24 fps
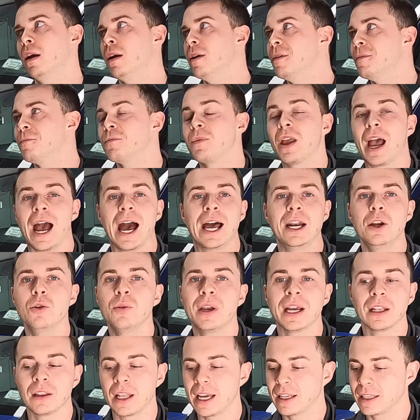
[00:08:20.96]
how do you get
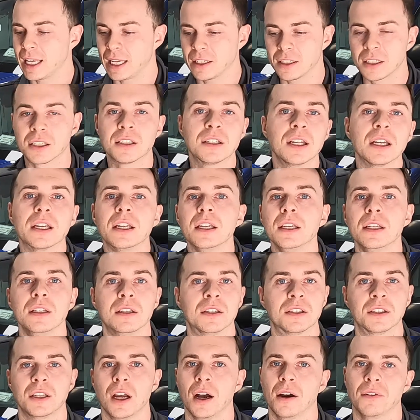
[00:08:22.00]
like that sticky
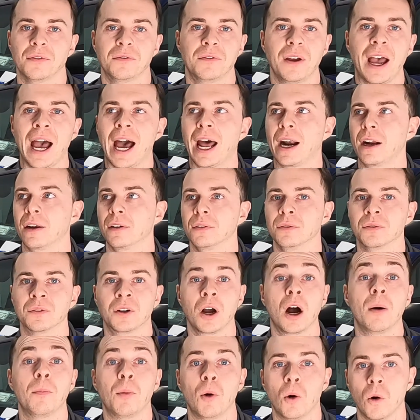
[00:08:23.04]
stuff out of cup
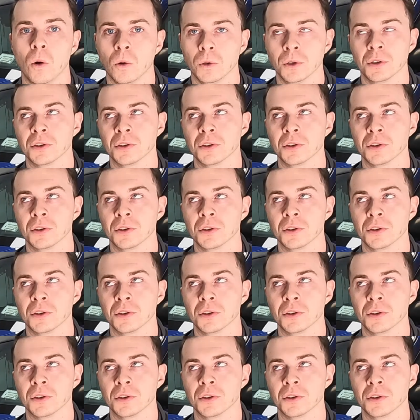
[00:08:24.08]
holders?